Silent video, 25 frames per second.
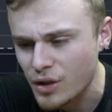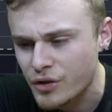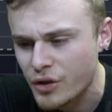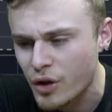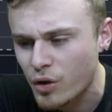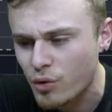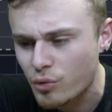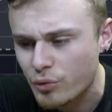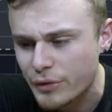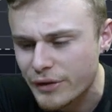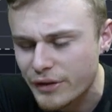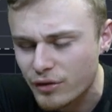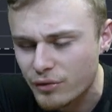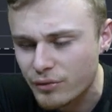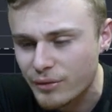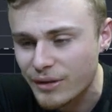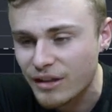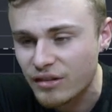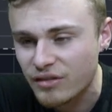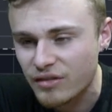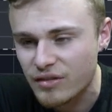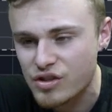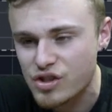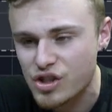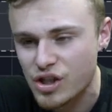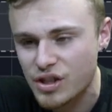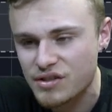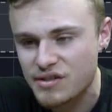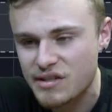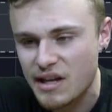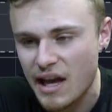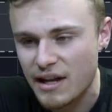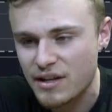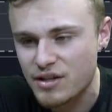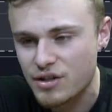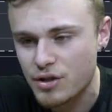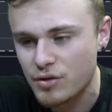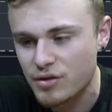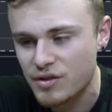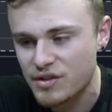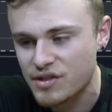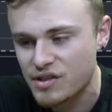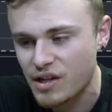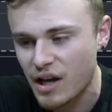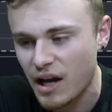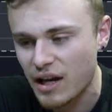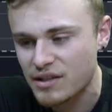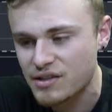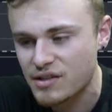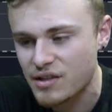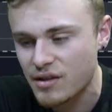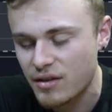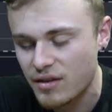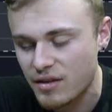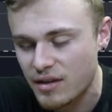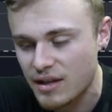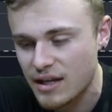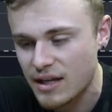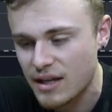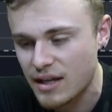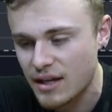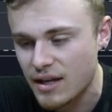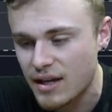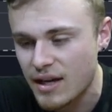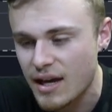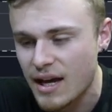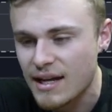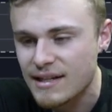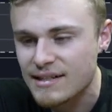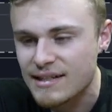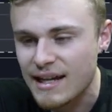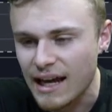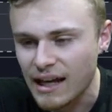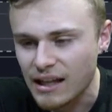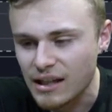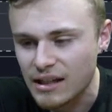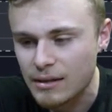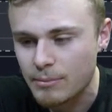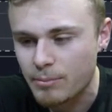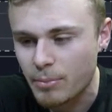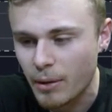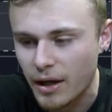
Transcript: no real reason just yet to discuss the daily,